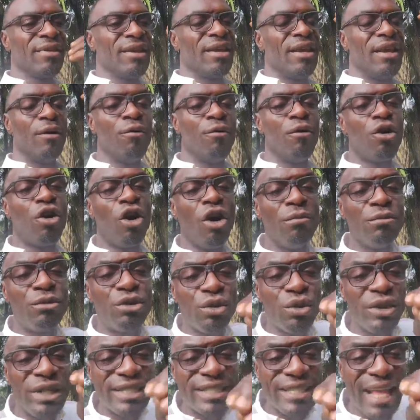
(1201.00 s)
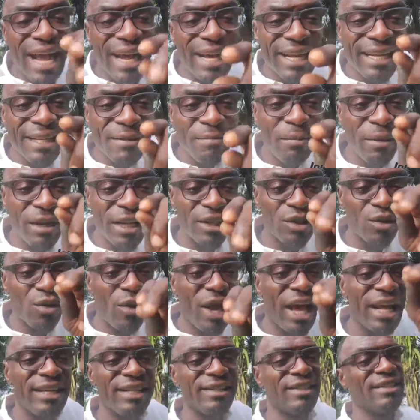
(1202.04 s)
He will come to the sacred place
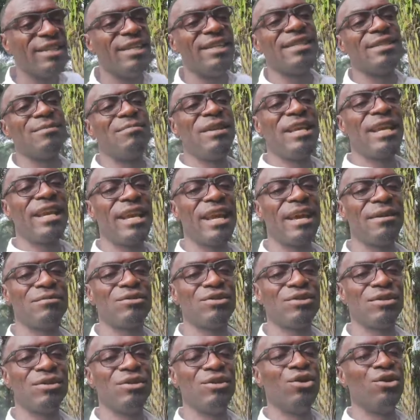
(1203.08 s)
where this thing is being kept.